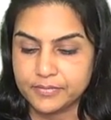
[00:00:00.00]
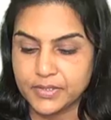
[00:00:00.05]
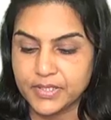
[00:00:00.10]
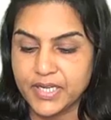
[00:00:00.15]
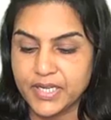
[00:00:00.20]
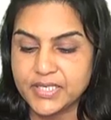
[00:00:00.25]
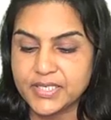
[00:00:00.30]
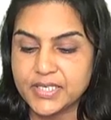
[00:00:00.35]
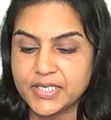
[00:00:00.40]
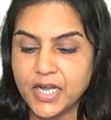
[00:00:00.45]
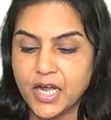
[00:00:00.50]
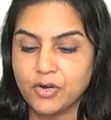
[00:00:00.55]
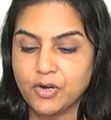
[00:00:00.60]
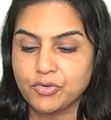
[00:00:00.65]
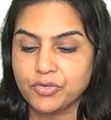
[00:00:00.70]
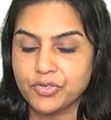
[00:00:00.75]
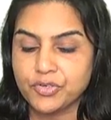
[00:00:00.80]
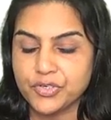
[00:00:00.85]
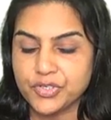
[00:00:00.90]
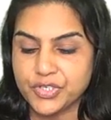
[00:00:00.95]

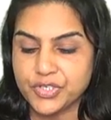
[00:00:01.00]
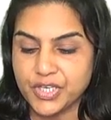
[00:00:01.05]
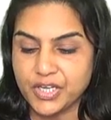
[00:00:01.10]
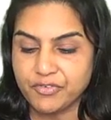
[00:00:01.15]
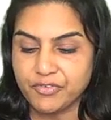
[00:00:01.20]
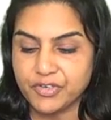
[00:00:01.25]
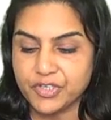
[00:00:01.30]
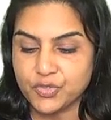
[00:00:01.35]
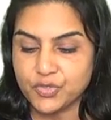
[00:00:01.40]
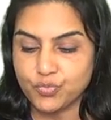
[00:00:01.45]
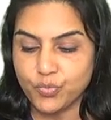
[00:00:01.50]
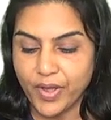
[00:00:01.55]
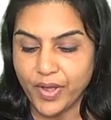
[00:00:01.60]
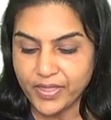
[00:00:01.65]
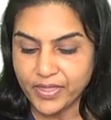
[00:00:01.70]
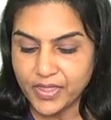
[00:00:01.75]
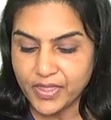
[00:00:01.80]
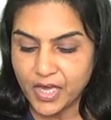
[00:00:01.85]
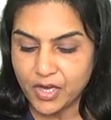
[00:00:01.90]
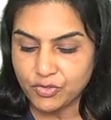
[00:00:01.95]
Discount received is
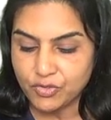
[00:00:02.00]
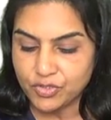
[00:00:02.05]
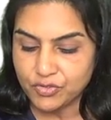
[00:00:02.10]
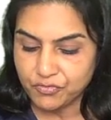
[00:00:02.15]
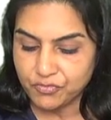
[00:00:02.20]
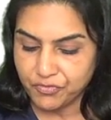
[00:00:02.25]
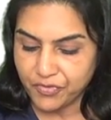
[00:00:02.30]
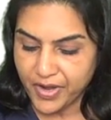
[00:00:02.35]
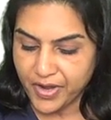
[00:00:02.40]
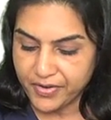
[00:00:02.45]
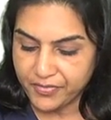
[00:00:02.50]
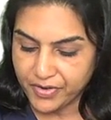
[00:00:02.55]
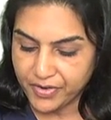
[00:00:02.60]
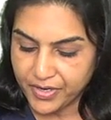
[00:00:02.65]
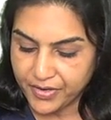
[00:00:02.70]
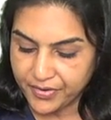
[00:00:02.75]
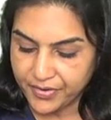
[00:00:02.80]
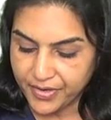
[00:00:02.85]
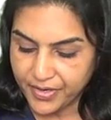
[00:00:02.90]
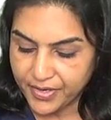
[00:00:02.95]

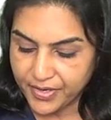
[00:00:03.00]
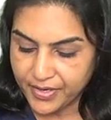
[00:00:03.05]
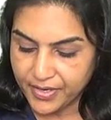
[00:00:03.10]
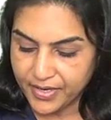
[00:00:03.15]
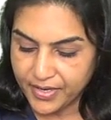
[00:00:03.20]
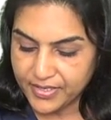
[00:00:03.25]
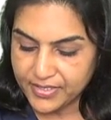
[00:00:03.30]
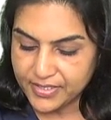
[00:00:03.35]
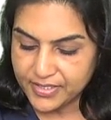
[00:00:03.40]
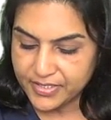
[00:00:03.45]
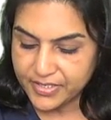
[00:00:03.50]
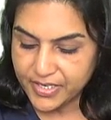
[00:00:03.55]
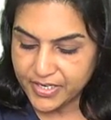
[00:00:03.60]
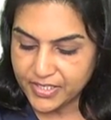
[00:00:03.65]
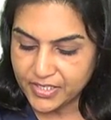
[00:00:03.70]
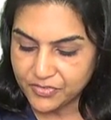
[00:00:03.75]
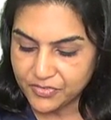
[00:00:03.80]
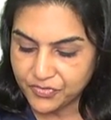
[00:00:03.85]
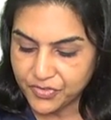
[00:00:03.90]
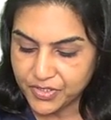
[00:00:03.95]
1,500. Let's
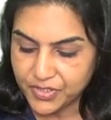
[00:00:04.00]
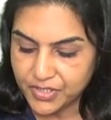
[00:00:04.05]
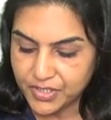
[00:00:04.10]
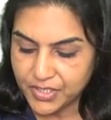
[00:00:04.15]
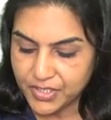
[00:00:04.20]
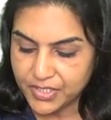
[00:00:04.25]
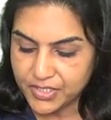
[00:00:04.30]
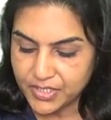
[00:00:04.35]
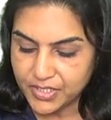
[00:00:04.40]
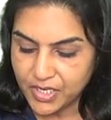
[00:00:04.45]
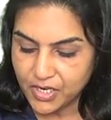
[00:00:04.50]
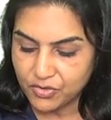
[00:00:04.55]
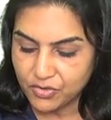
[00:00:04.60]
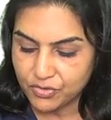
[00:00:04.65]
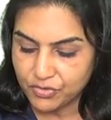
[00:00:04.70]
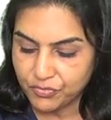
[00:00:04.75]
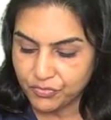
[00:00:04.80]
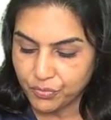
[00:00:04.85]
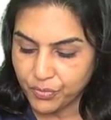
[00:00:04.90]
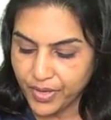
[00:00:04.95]
transfer the
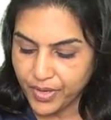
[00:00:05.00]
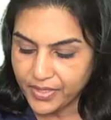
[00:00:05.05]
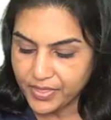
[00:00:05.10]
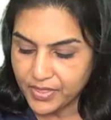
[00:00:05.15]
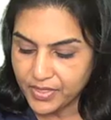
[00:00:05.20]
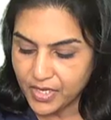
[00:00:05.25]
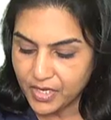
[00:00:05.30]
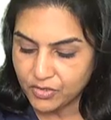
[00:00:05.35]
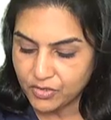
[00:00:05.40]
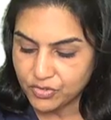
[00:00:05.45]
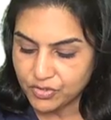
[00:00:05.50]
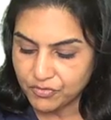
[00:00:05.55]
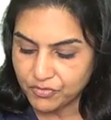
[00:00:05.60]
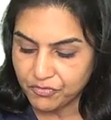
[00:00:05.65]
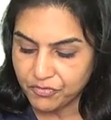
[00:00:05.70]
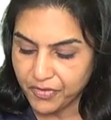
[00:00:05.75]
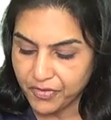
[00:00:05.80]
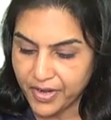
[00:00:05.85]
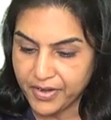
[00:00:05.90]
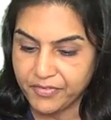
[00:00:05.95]
discount of
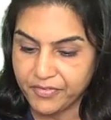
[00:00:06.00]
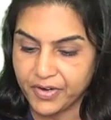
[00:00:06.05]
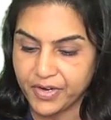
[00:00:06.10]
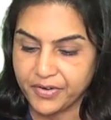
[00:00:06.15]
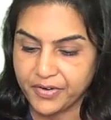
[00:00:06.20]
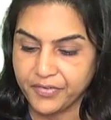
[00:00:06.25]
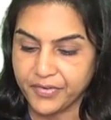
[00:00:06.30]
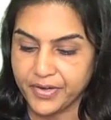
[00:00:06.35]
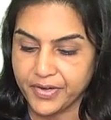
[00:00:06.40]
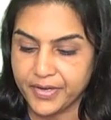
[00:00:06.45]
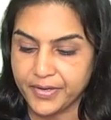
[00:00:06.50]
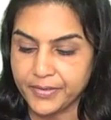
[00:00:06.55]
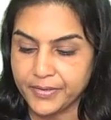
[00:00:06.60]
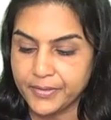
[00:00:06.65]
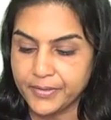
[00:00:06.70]
1,500.